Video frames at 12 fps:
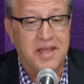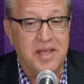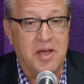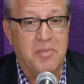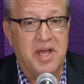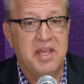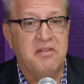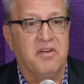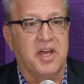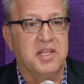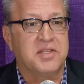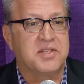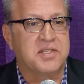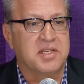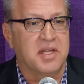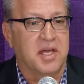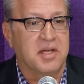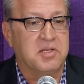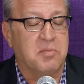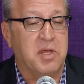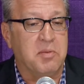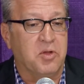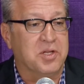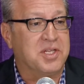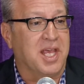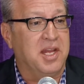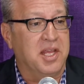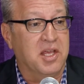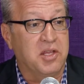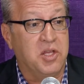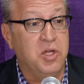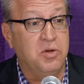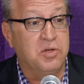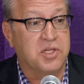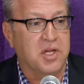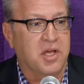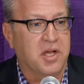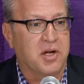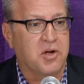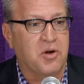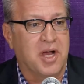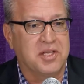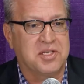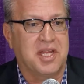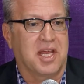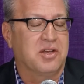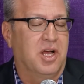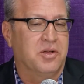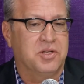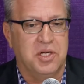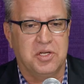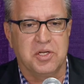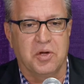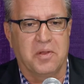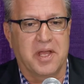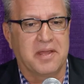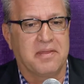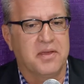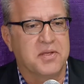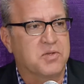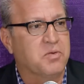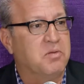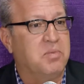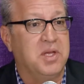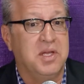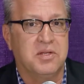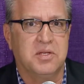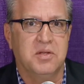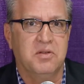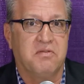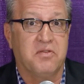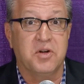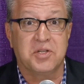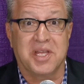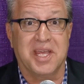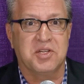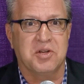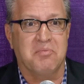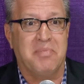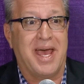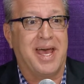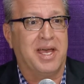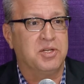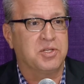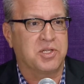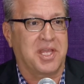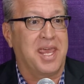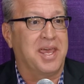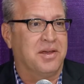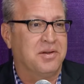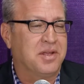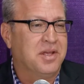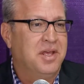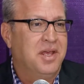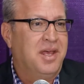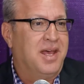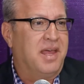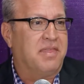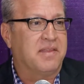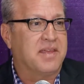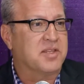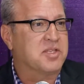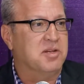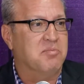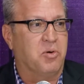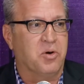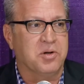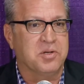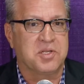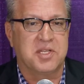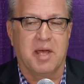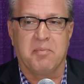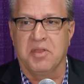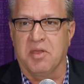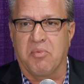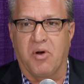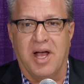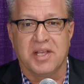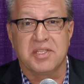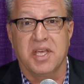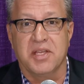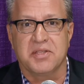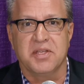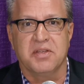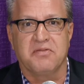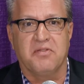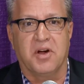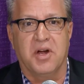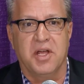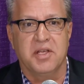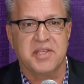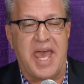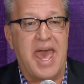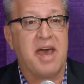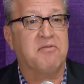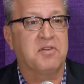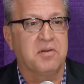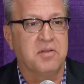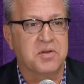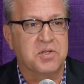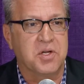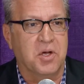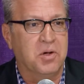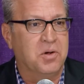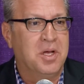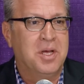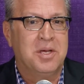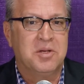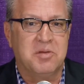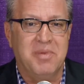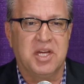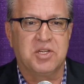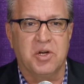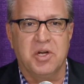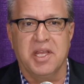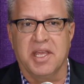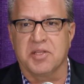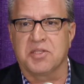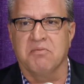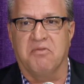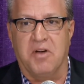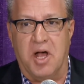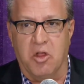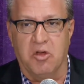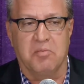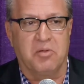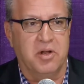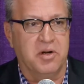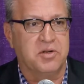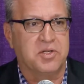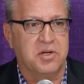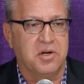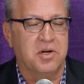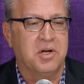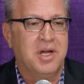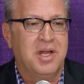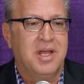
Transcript: Yeah, my advice to people attending a huge cross-technology show like this would be to first get your badge scanned. I think that's an important step in the process as far as after the show, to make sure you get some follow-up literature.